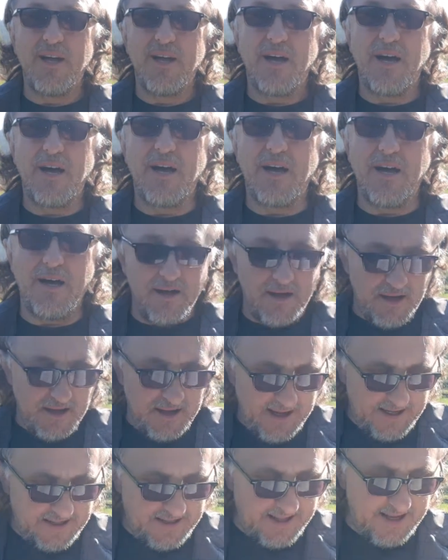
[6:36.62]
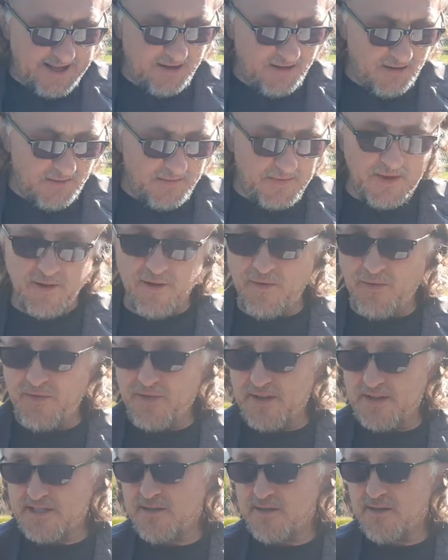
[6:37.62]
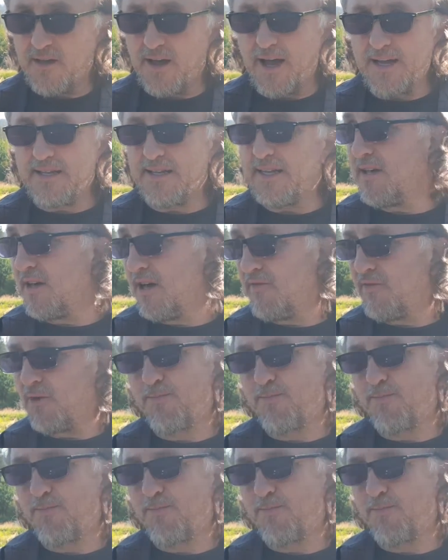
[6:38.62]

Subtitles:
And here, you know, this idea of a